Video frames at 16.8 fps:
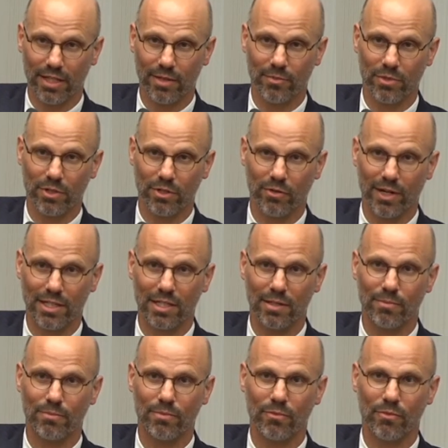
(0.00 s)
them to
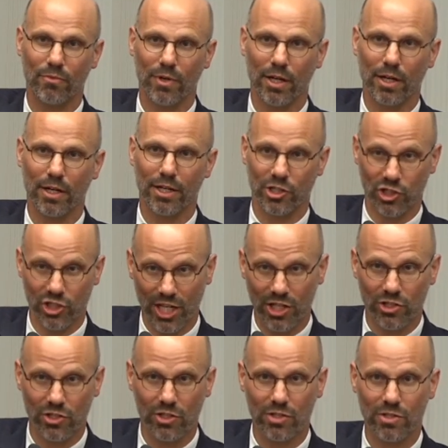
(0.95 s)
grantee uh,
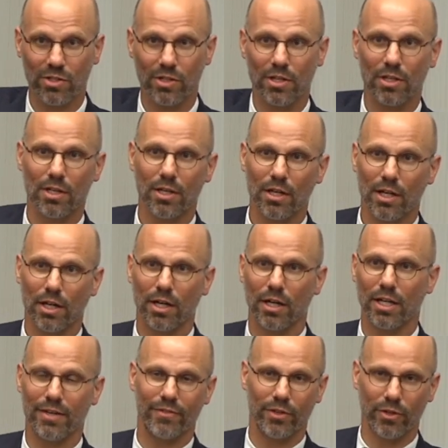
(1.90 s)
exchanges,
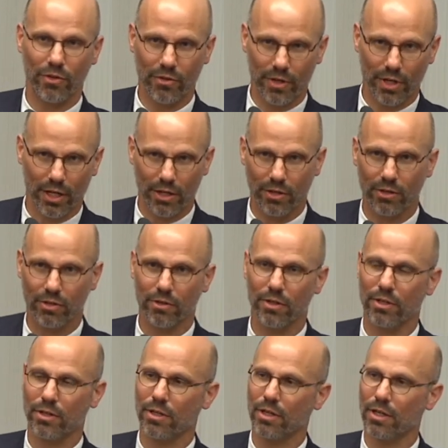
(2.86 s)
uh, even though they're not a
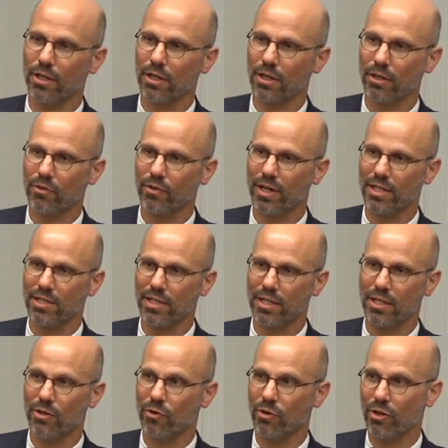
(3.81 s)
current uh,
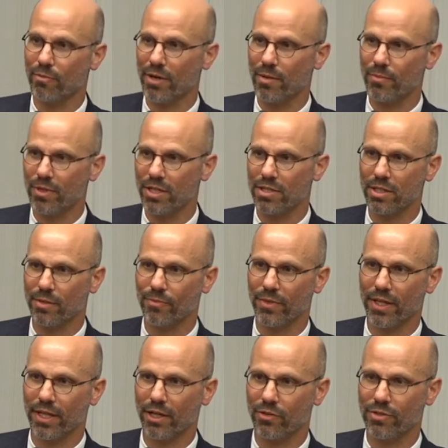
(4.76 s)
grantee, or there might be
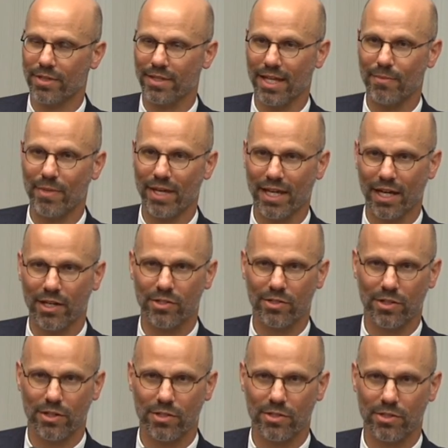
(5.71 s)
something else that they may
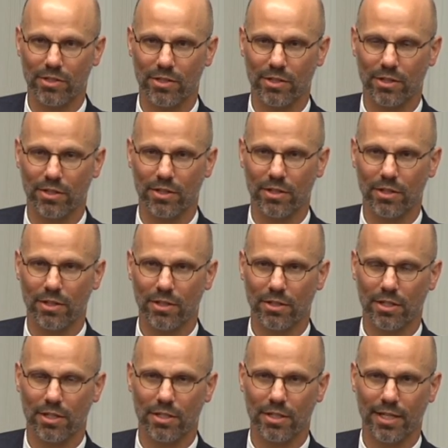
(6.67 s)
ask us to
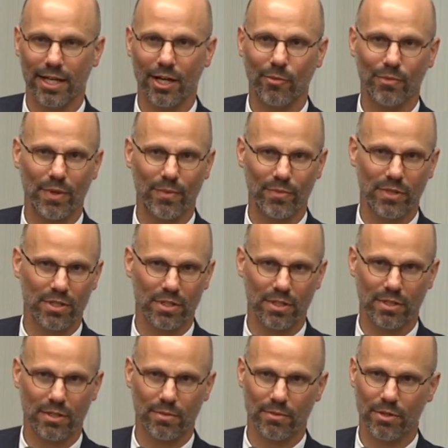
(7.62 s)
to, to help them to
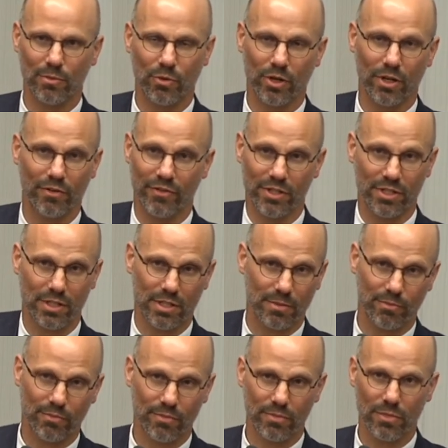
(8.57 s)
support to visit
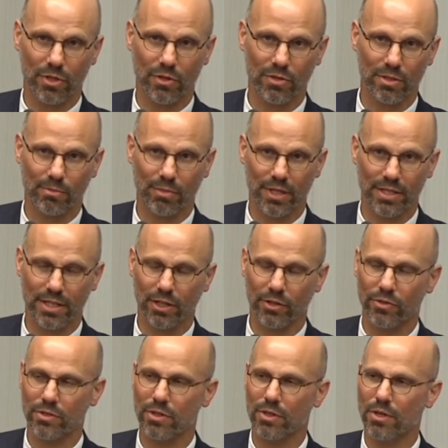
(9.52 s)
some you know someplace
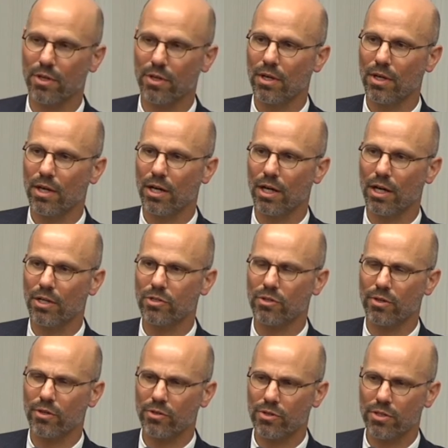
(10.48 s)
else. Uh,
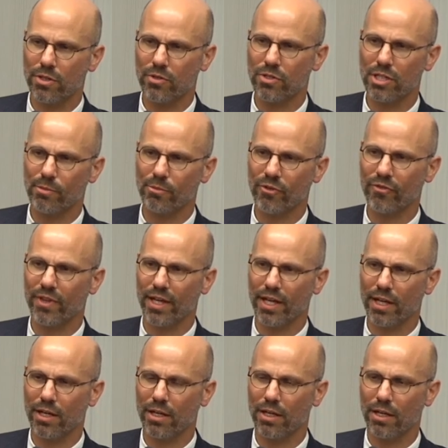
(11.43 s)
so there's there's some of
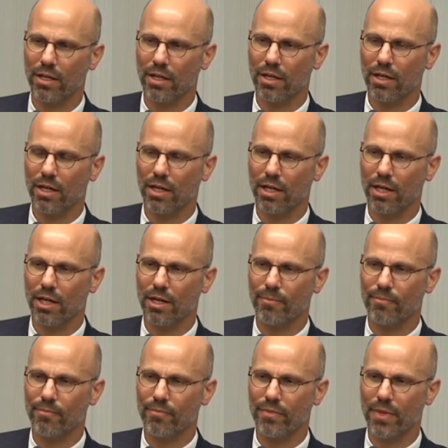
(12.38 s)
that.
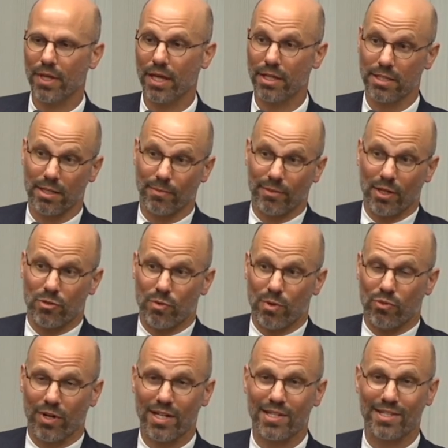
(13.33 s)
Um, sometimes we
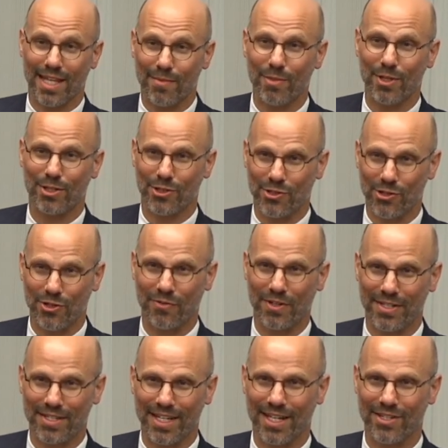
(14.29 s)
press them into
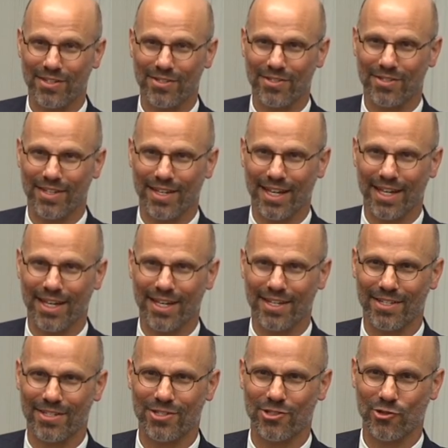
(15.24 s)
service as
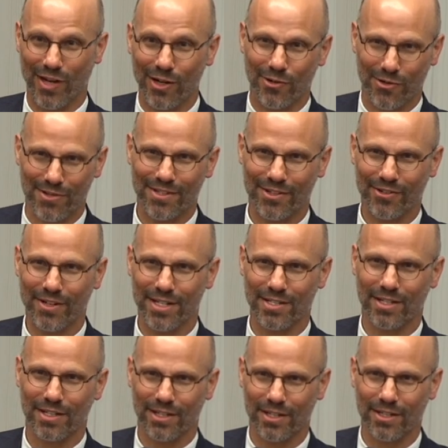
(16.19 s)
as trainers or as
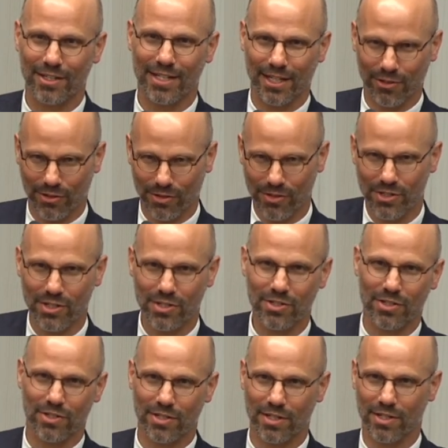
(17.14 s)
a technical
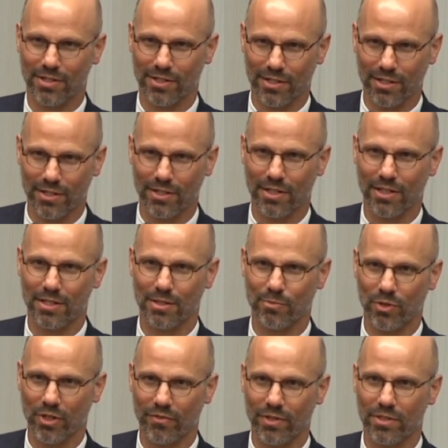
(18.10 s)
assistants, as uh, as
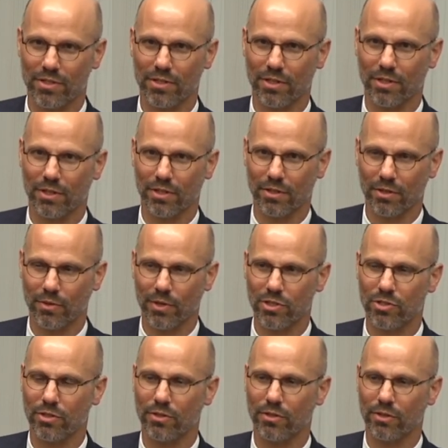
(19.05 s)
previous uh,
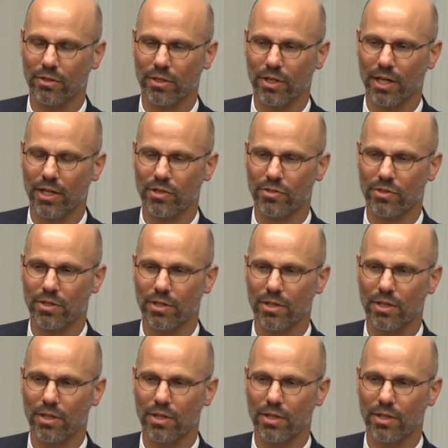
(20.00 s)
questioner asked.